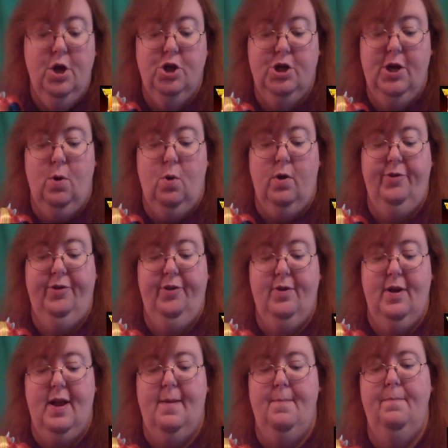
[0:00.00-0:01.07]
She
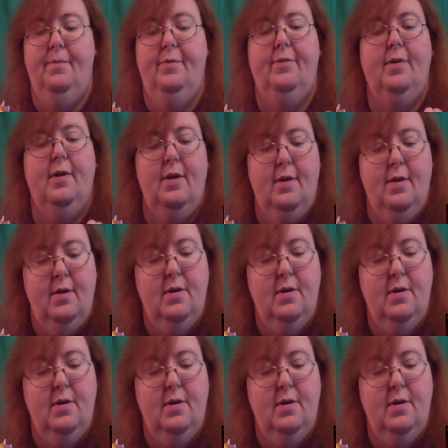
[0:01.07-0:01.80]
also comes